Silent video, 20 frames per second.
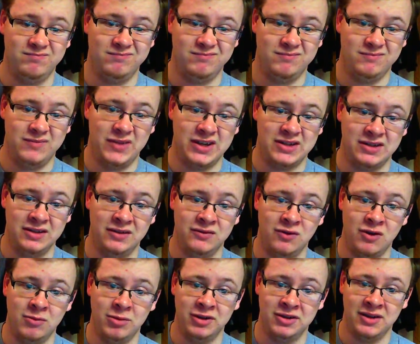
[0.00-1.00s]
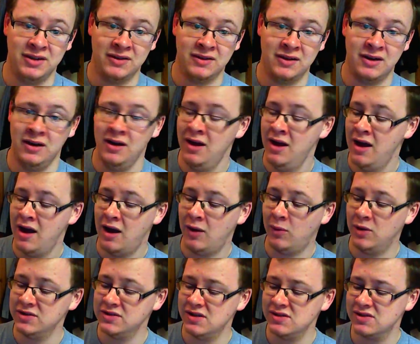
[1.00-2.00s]
basically the rubber thing there. I
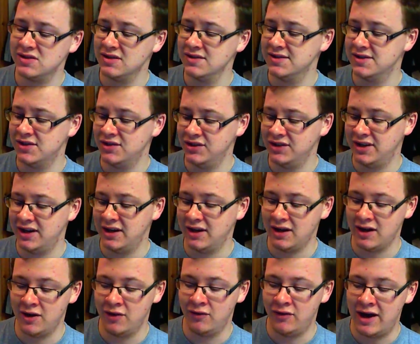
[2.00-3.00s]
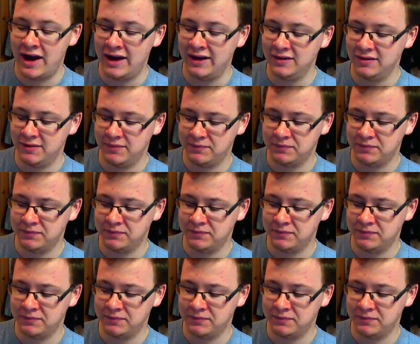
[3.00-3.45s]
was also considering getting a rat.